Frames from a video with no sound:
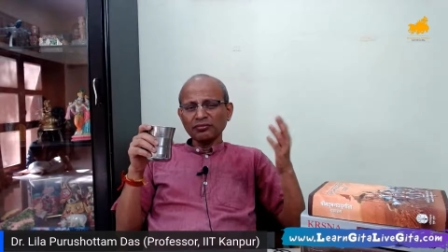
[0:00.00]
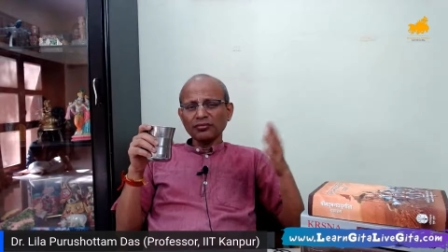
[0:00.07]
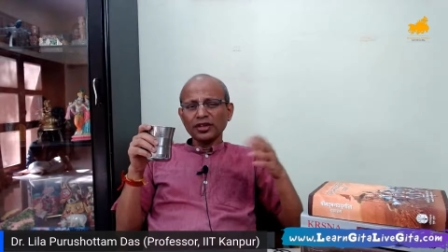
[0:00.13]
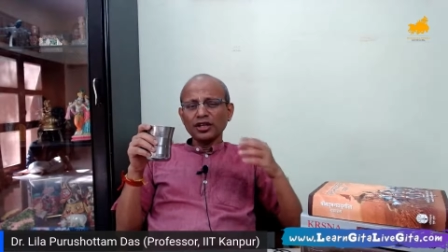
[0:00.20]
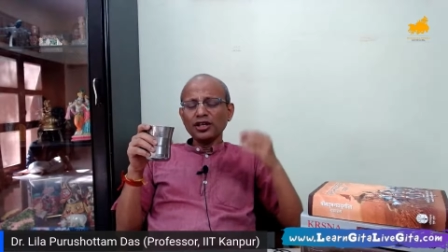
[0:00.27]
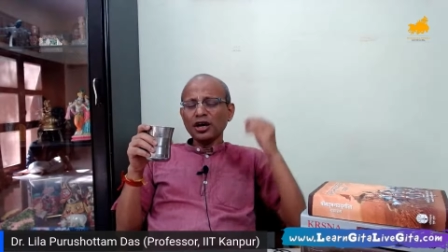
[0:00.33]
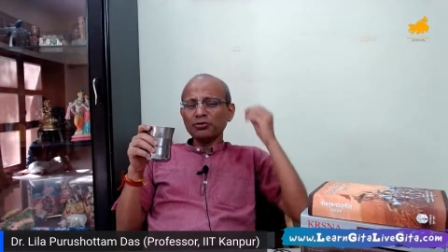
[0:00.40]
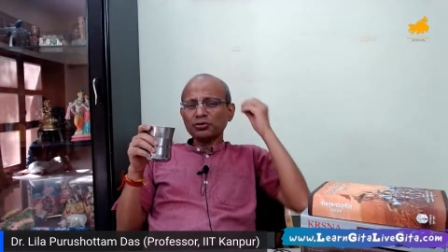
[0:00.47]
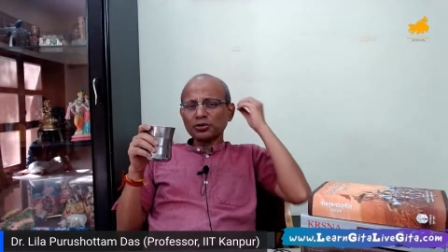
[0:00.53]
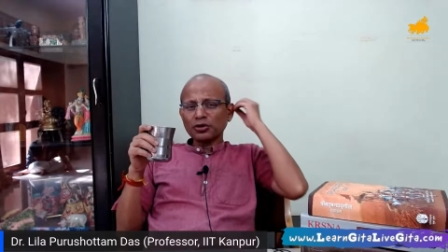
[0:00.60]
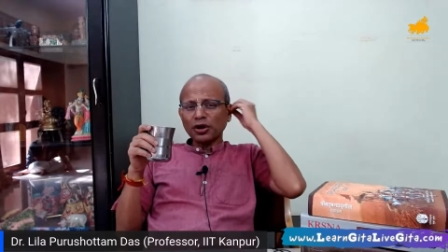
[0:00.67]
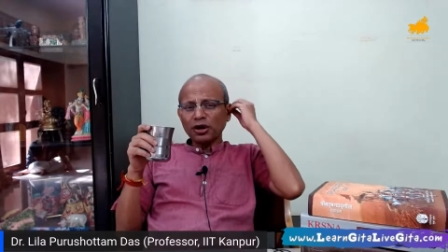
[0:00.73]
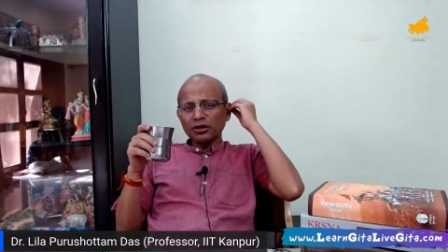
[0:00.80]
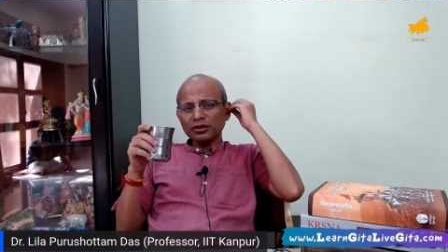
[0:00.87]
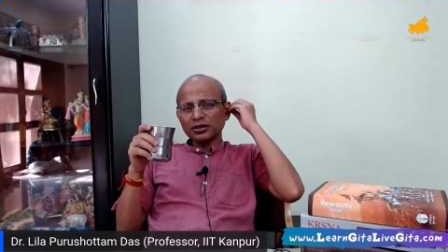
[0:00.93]
You have to
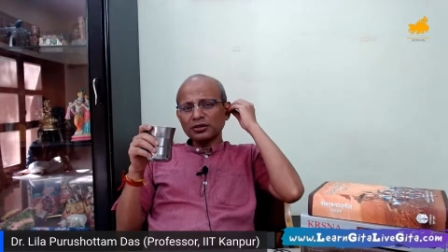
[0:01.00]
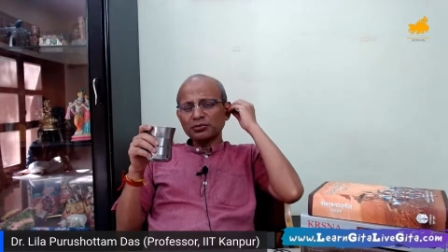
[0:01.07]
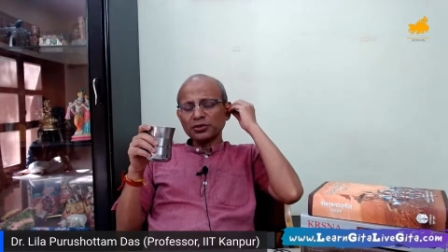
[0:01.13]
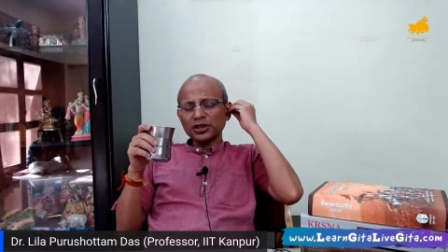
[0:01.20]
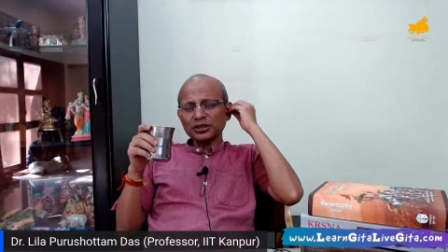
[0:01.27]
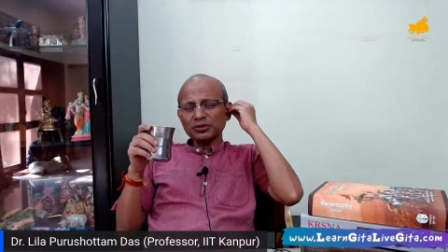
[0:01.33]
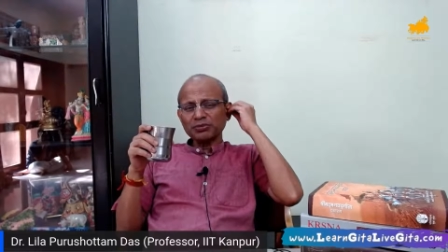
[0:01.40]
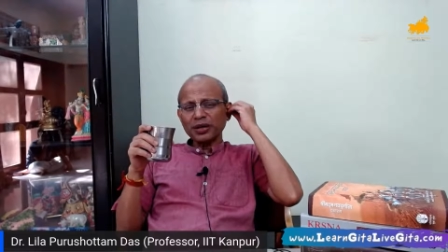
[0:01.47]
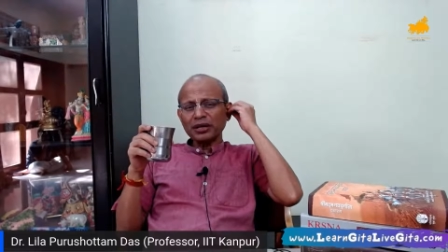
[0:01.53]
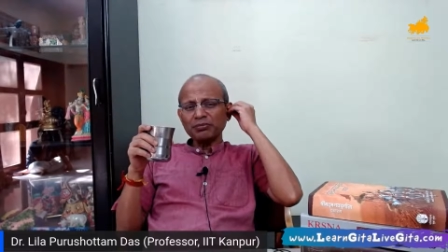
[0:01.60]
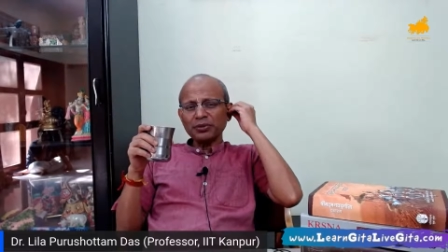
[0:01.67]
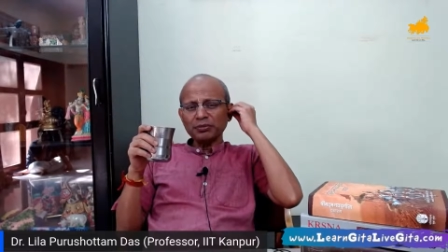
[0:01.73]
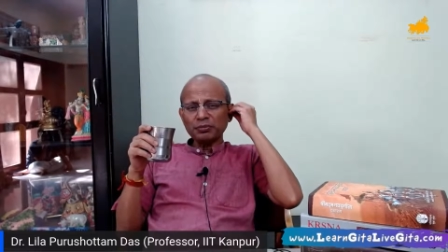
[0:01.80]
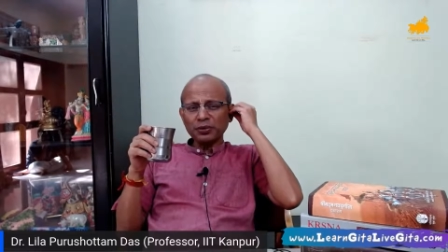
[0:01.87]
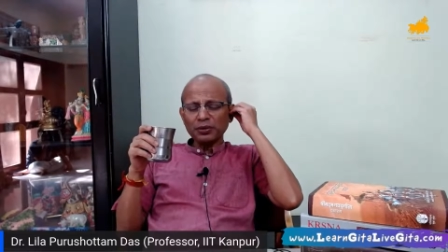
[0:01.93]
call to the municipal
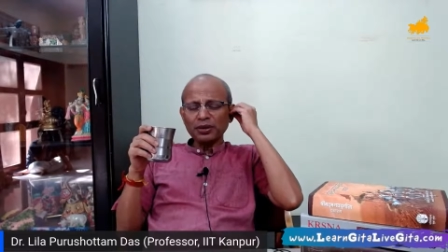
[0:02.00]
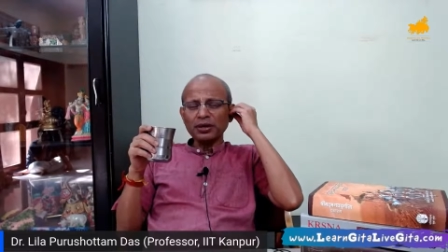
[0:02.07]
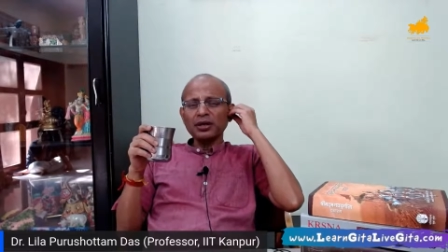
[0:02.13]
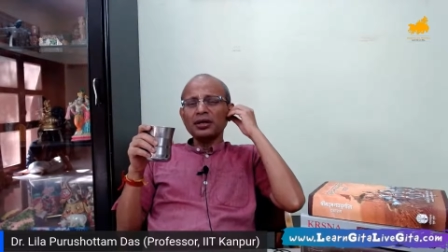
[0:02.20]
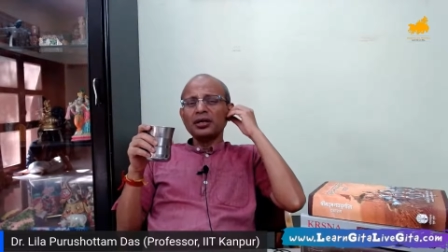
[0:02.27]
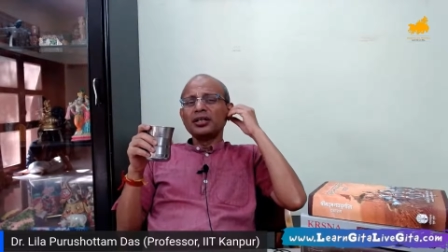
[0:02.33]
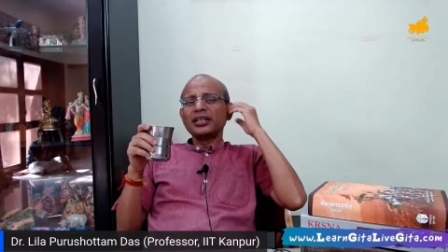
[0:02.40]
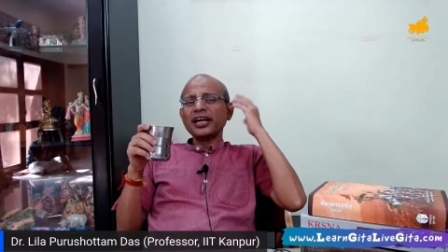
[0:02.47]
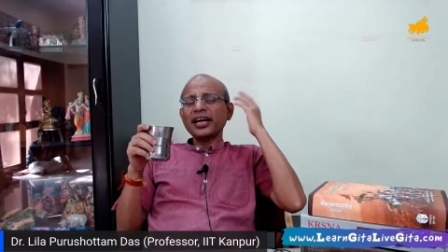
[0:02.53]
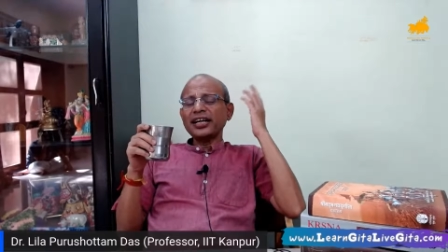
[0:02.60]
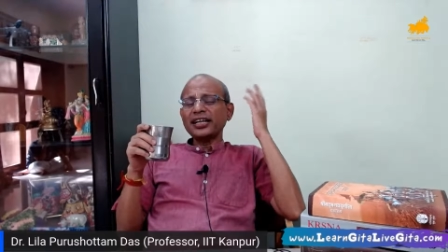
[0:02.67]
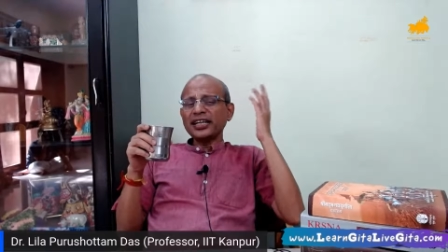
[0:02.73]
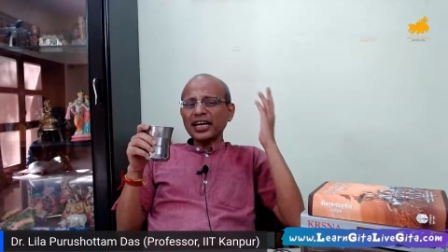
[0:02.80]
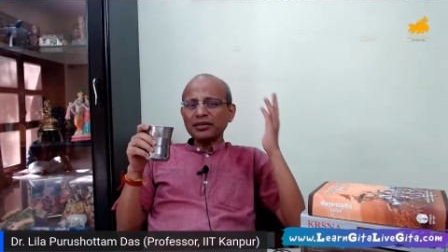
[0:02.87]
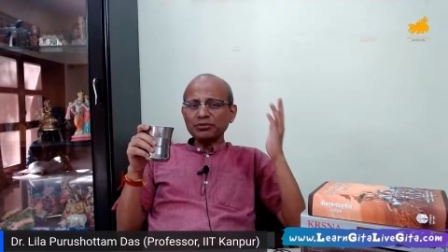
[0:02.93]
people
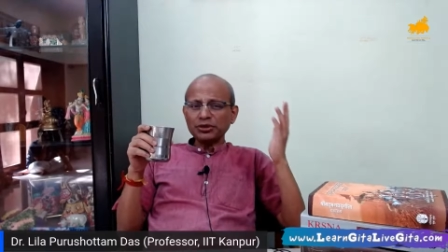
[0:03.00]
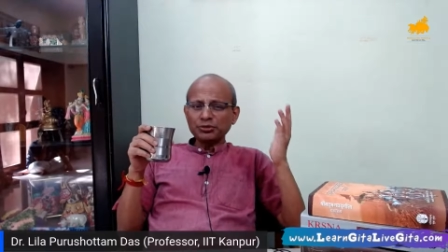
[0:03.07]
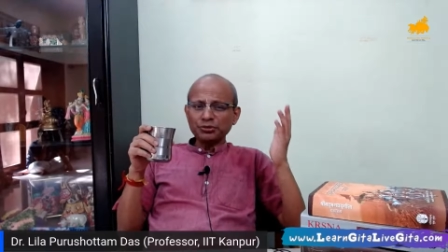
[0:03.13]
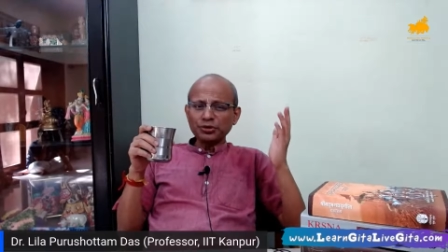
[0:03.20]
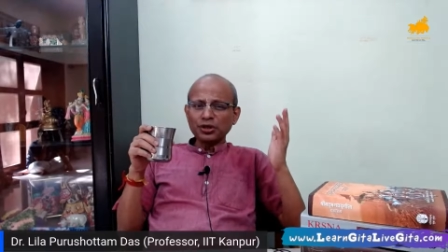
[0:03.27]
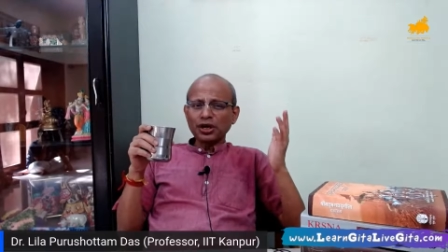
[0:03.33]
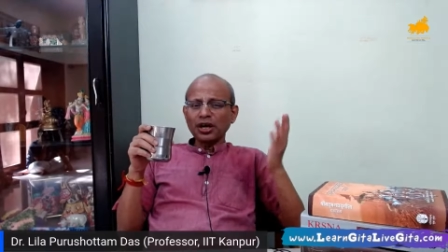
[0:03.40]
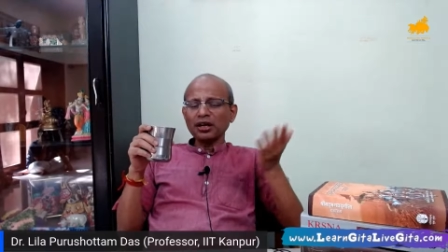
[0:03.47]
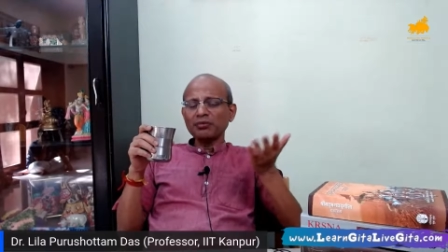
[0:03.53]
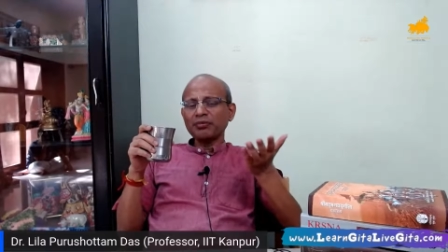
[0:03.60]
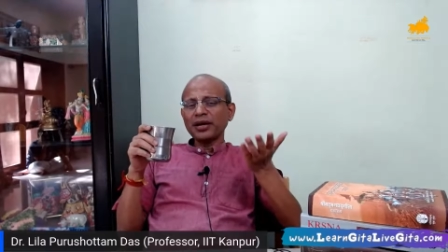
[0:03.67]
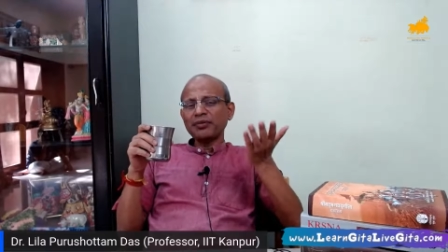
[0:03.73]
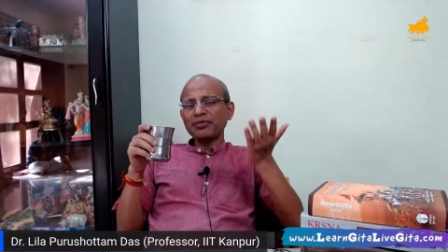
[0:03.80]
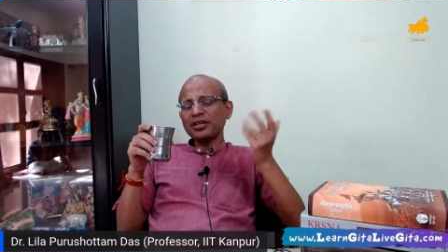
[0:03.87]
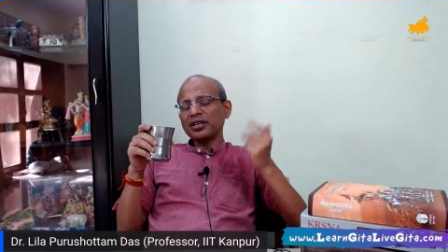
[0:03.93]
10 times. If you call,
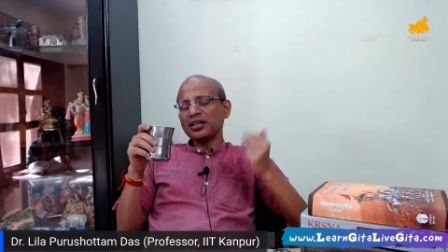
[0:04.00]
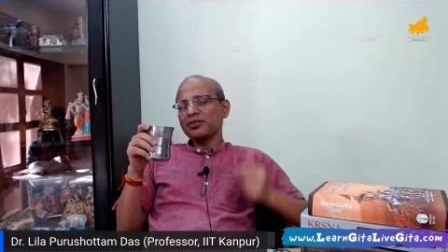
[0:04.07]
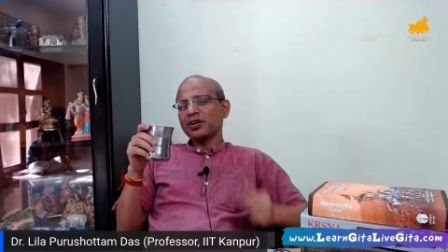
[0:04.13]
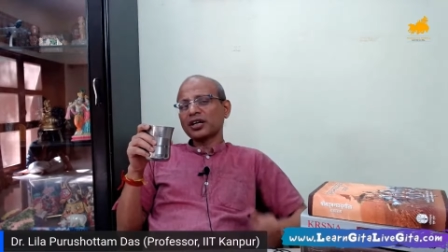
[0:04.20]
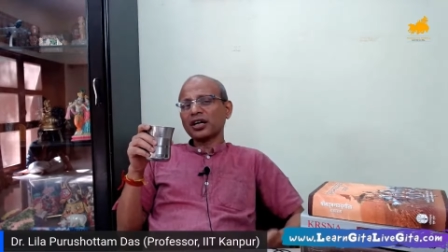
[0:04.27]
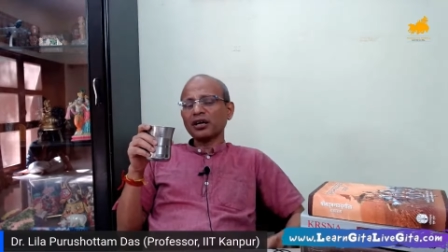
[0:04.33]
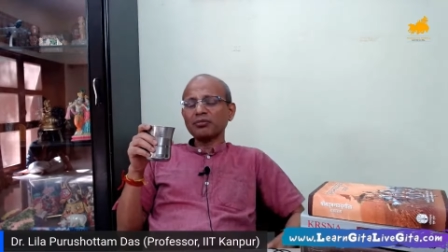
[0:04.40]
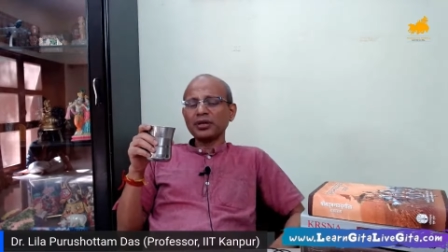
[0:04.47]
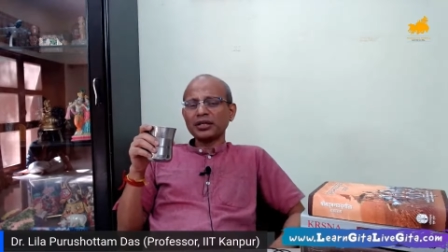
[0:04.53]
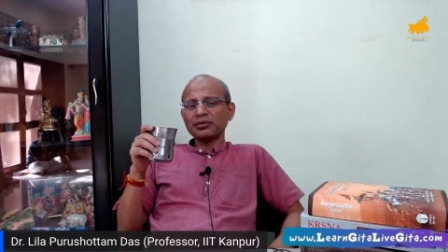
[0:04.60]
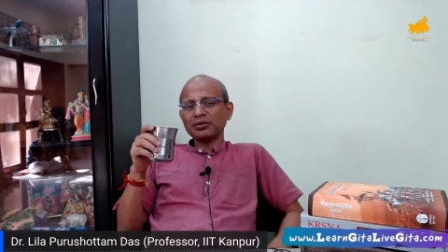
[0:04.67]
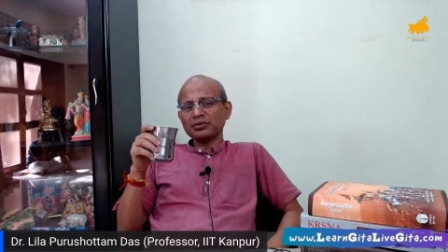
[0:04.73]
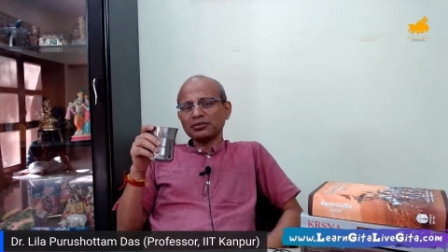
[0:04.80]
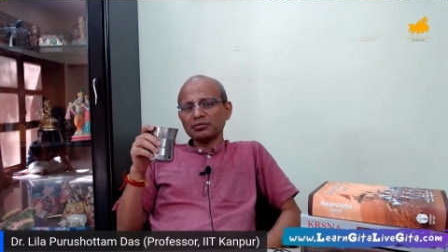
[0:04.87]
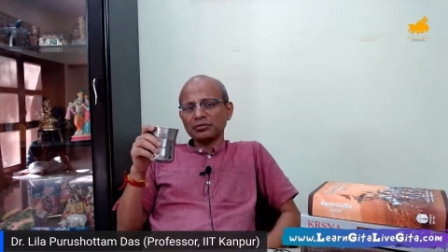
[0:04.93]
maybe he will come and
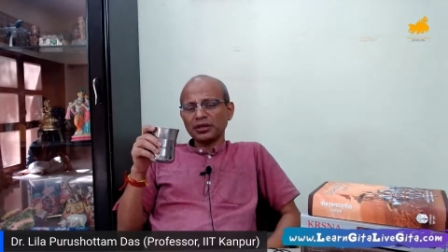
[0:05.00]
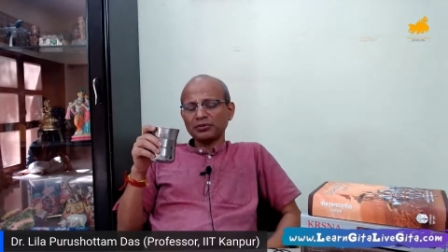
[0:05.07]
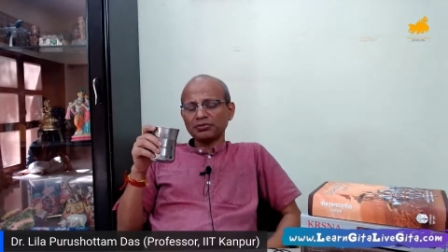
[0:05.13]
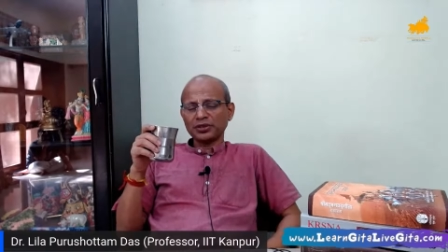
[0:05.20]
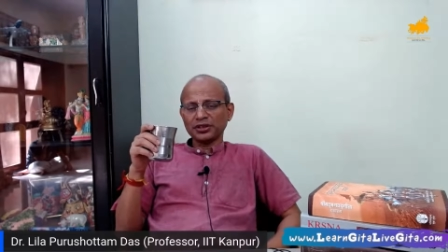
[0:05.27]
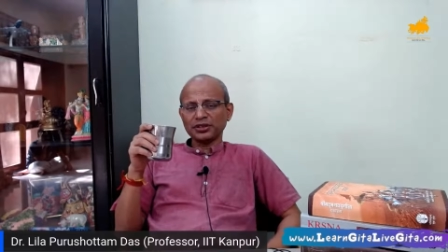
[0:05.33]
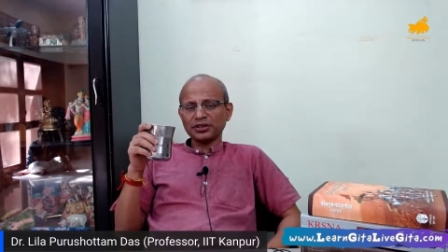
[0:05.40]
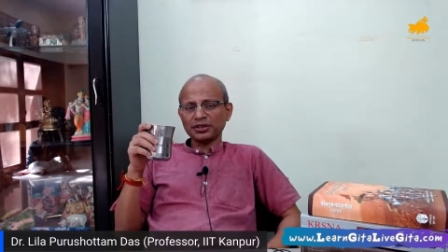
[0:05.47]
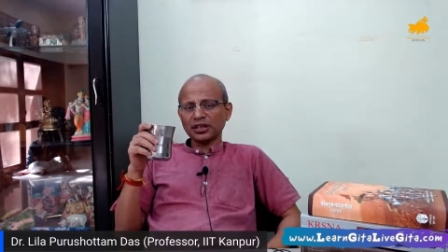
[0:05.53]
lift it.